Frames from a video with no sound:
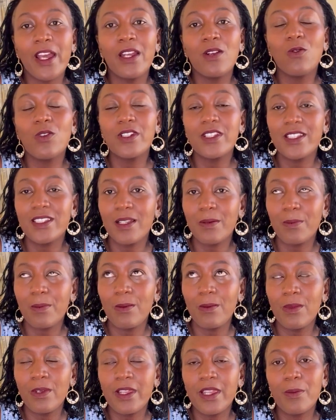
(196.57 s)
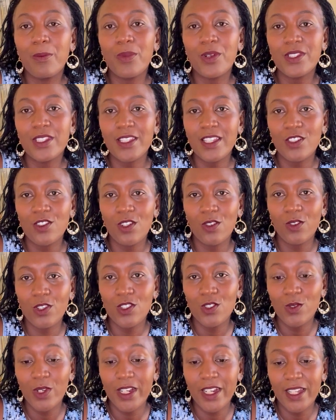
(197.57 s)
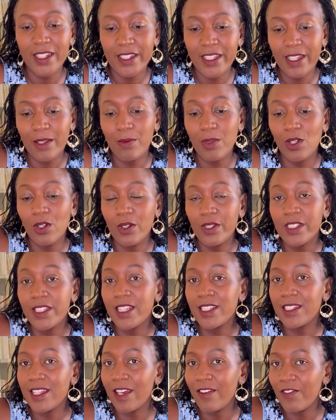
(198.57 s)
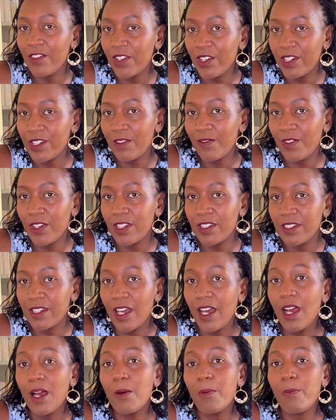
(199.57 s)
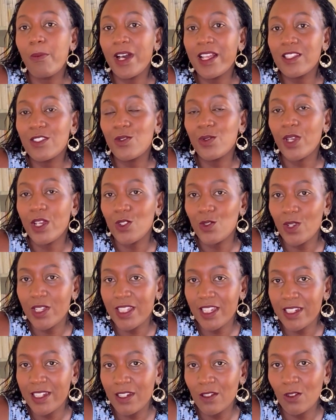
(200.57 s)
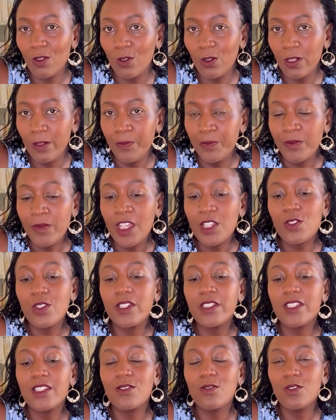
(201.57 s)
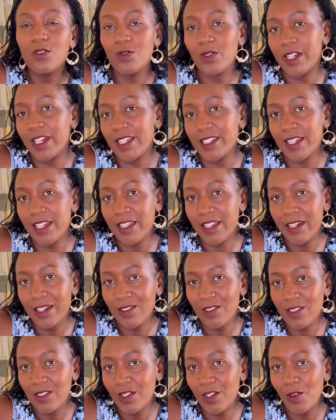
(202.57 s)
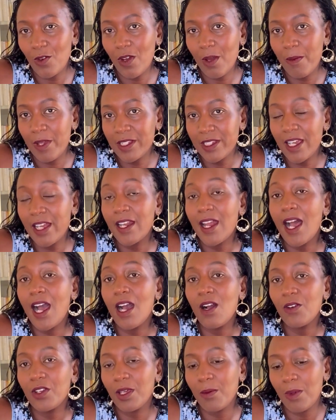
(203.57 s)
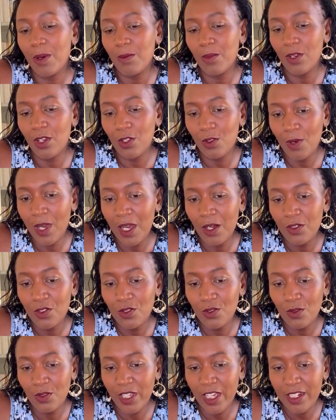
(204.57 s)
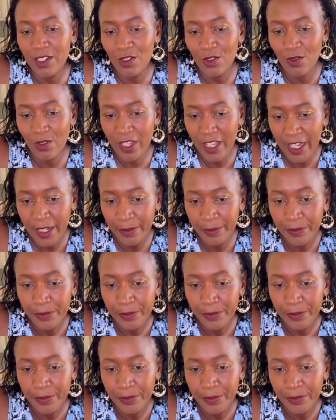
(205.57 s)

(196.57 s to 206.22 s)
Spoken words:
What is the process that you're going to undertake? Because yes, there are very different paths to get to a certain goal. So it is good to understand the resource requirement and how capable you are to get to there.